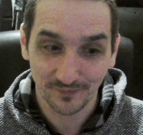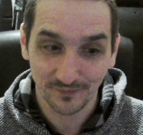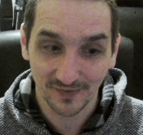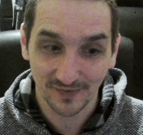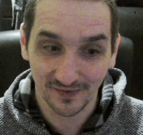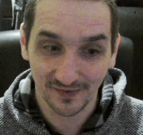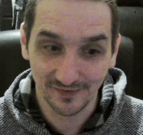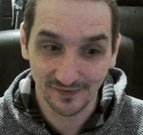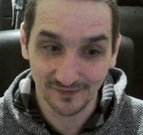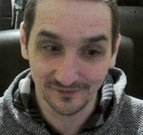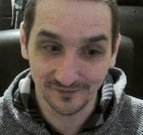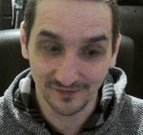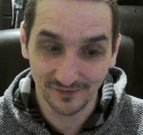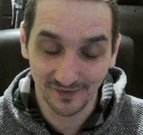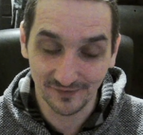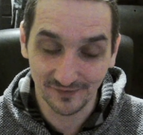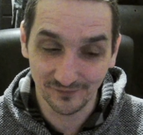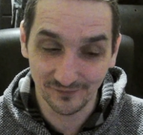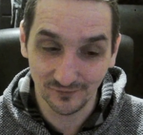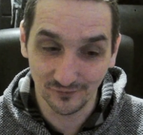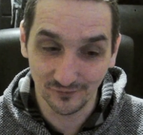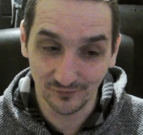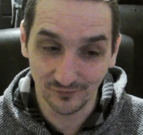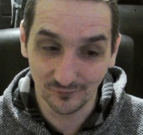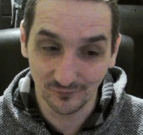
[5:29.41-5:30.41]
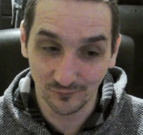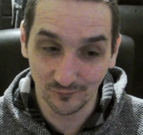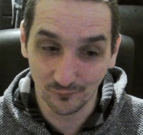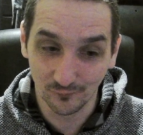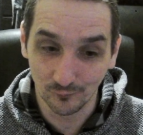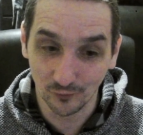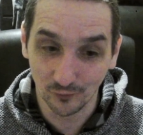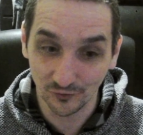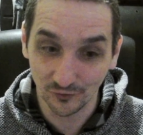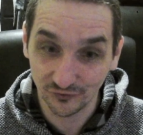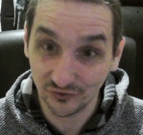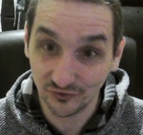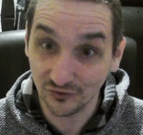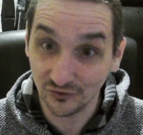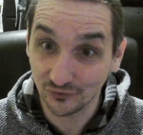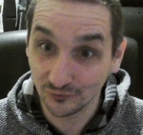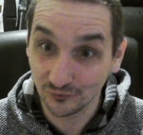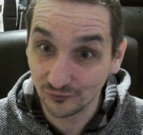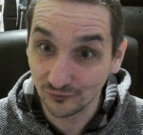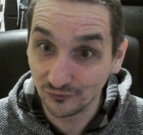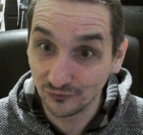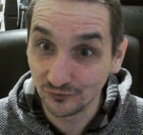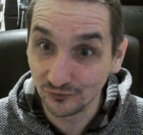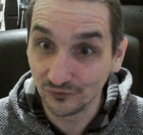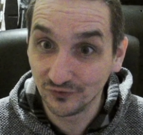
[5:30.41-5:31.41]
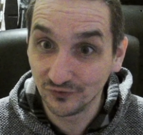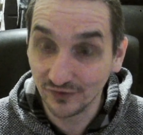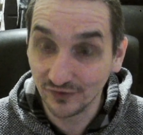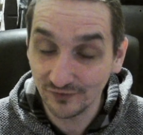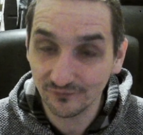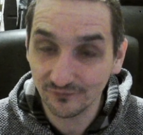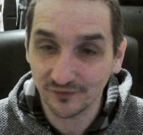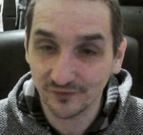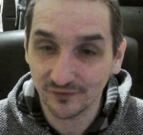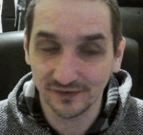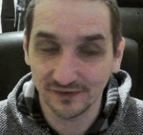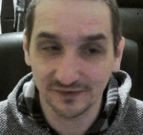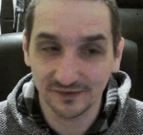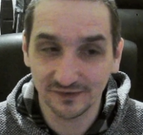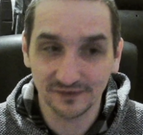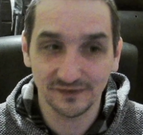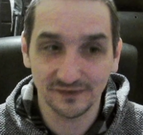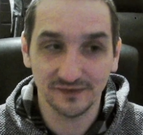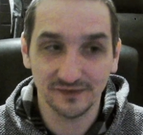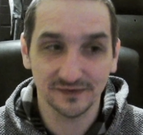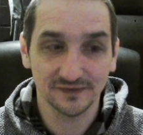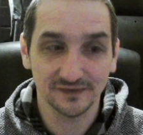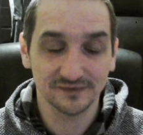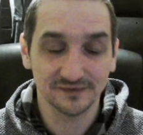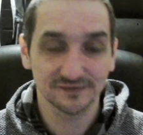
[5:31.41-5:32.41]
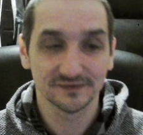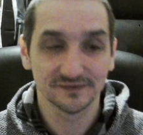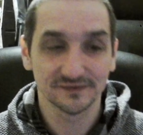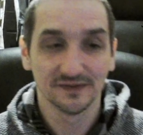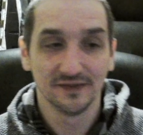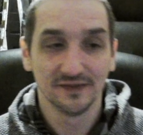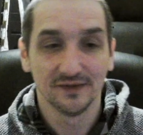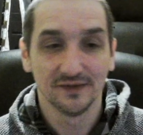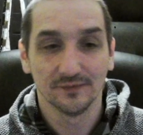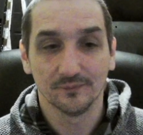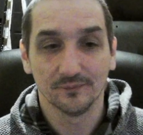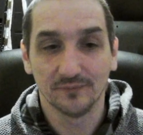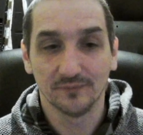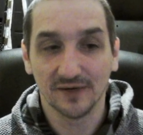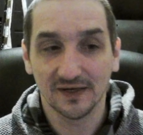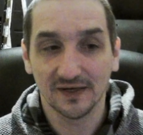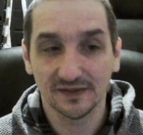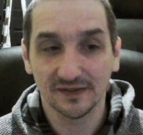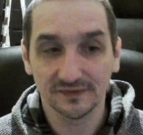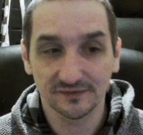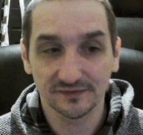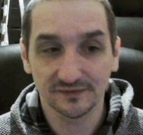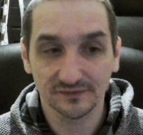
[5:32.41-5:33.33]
and what he could do differently, yes, but